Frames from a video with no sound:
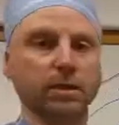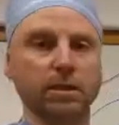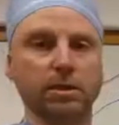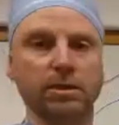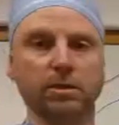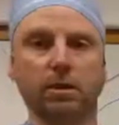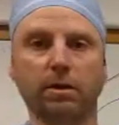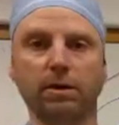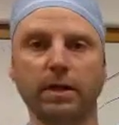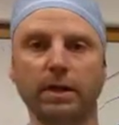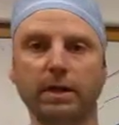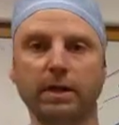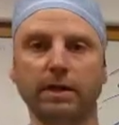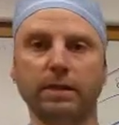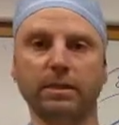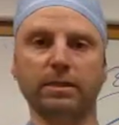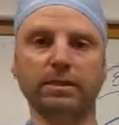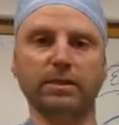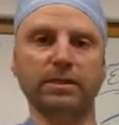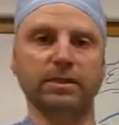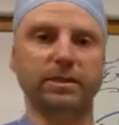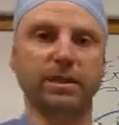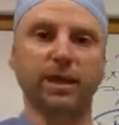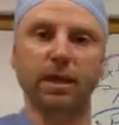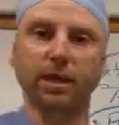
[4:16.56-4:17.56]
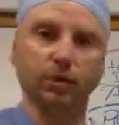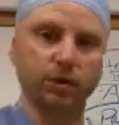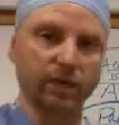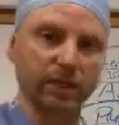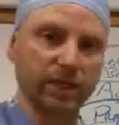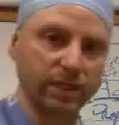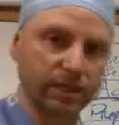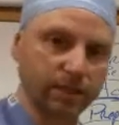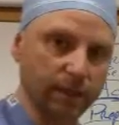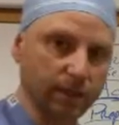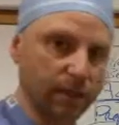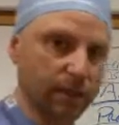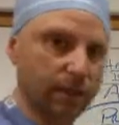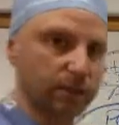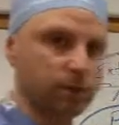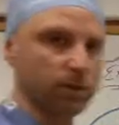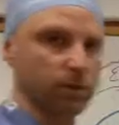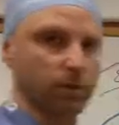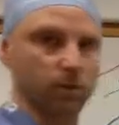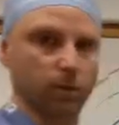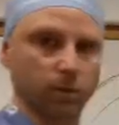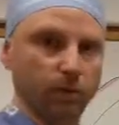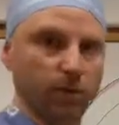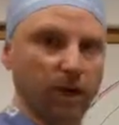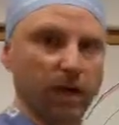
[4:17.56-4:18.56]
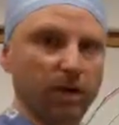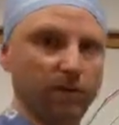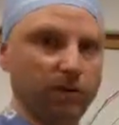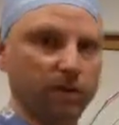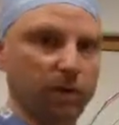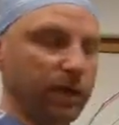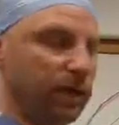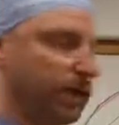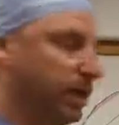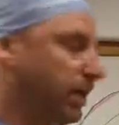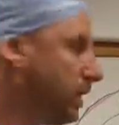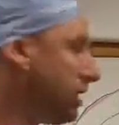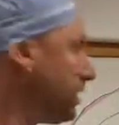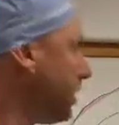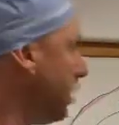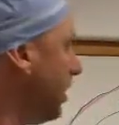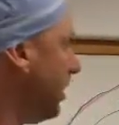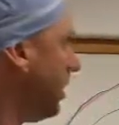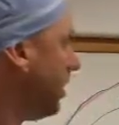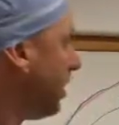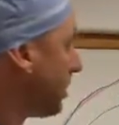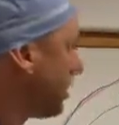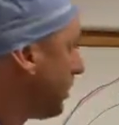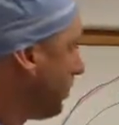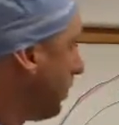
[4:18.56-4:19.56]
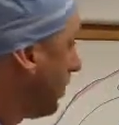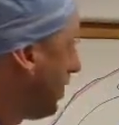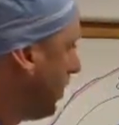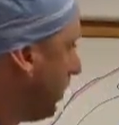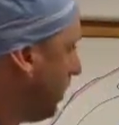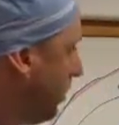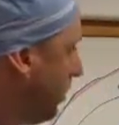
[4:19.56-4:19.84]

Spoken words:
start eating celery sticks or whatever it is. So what